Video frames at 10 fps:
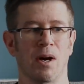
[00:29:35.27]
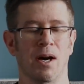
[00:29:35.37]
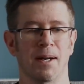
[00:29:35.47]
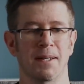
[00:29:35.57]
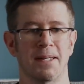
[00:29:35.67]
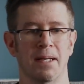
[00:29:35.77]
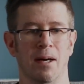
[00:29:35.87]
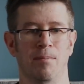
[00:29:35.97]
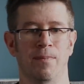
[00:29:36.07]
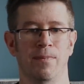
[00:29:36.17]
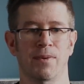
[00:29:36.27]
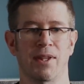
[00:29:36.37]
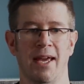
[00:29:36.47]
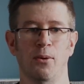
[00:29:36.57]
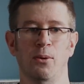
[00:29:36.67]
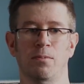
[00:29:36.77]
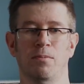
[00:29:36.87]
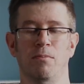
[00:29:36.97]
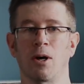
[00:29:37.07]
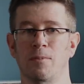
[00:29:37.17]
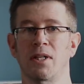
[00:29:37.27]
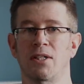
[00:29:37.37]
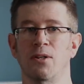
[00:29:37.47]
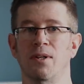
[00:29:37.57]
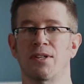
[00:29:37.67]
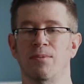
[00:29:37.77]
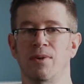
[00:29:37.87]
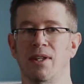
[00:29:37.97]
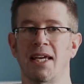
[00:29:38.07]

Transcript: and um, they'll might be doing something.